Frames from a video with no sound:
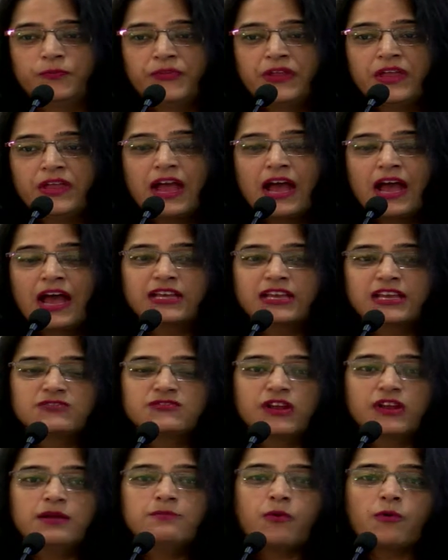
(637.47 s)
I think it's very
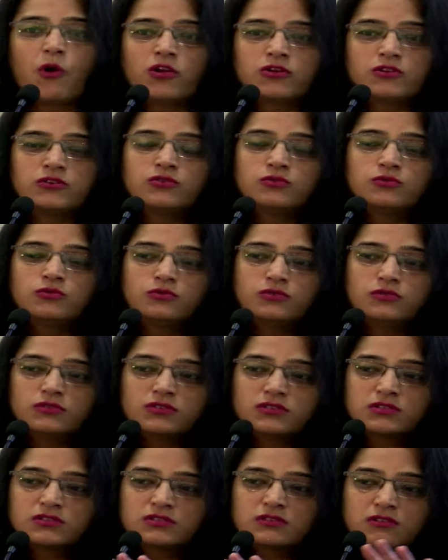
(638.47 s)
important to
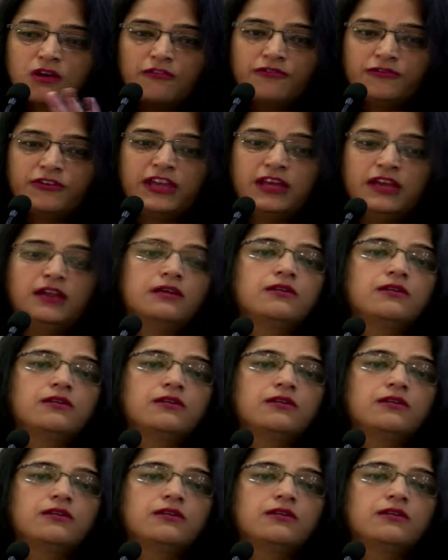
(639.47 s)
survey